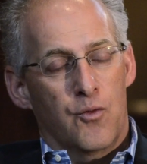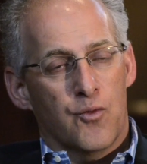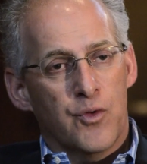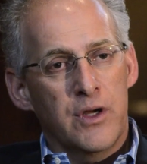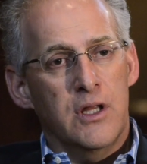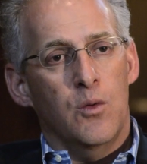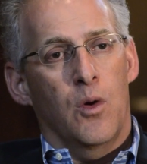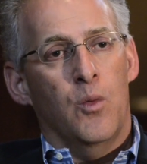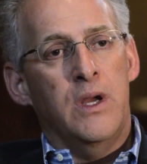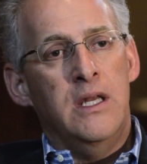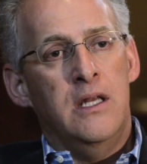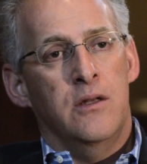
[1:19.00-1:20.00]
Really, what we
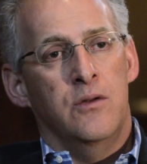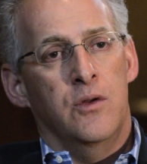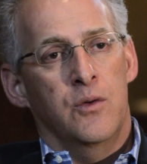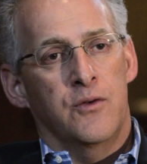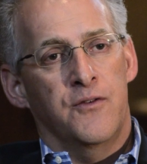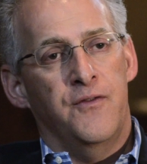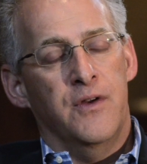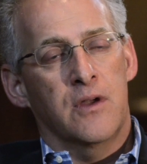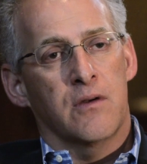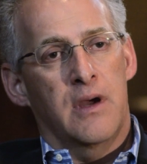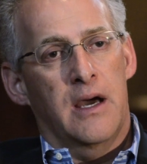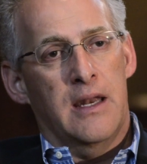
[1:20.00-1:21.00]
need to do is
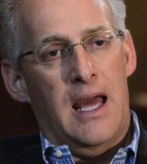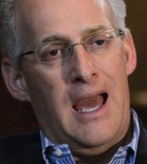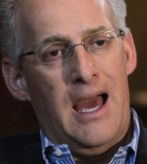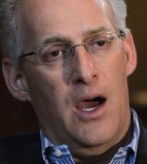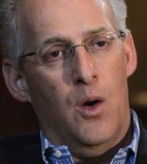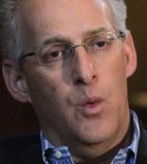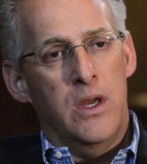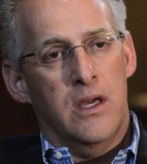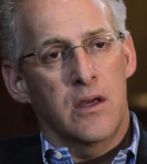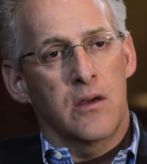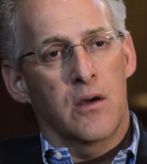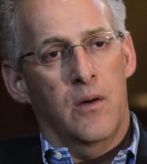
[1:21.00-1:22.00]
figure out how we
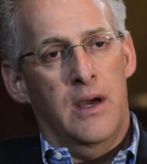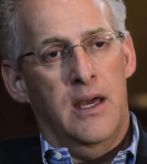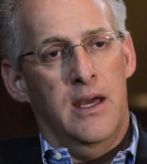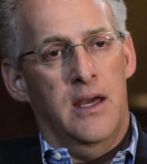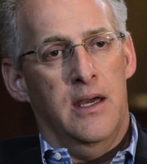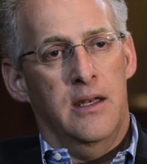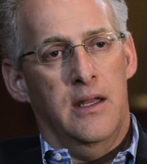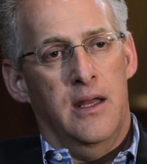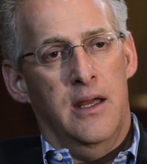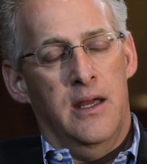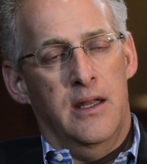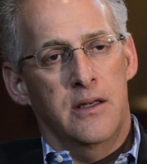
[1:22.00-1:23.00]
can go ahead
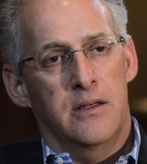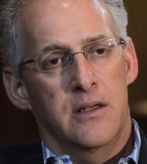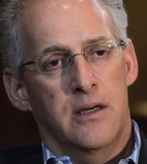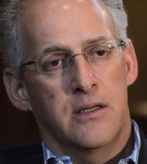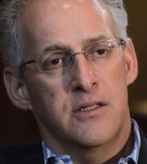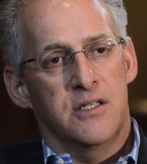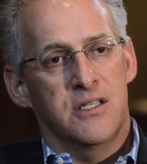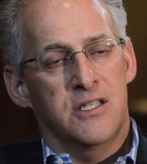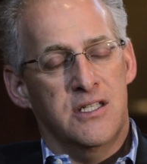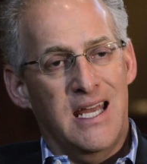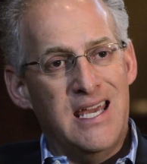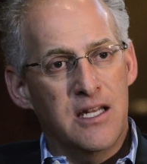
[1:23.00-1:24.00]
and uh,
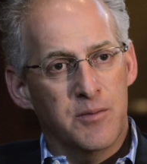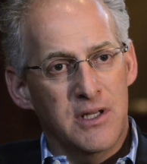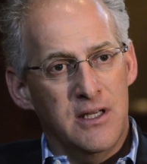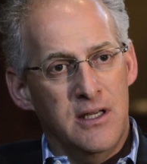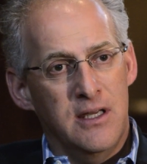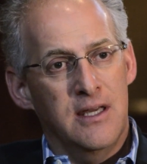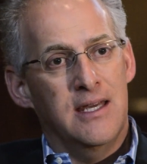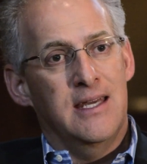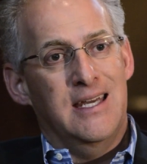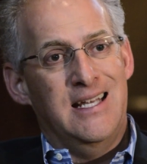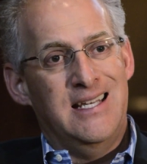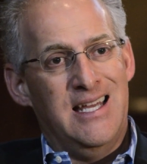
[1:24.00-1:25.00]
sustainably
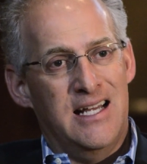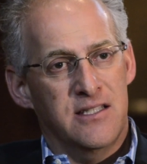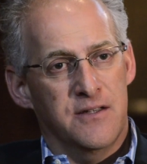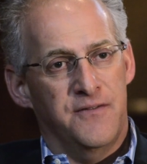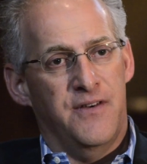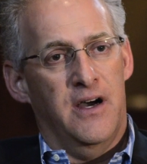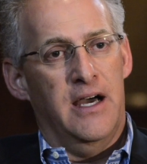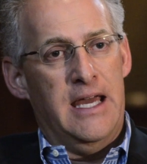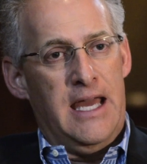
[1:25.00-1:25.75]
intensify